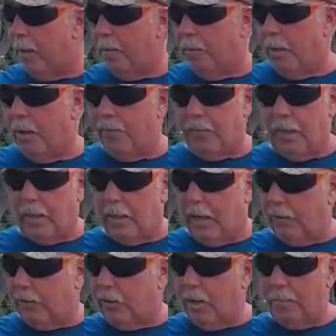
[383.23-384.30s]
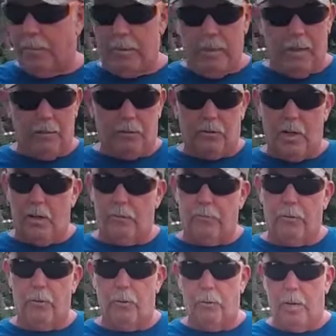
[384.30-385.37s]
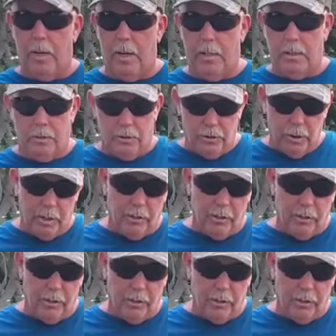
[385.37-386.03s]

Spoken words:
but if they got something else 10 foot away that you got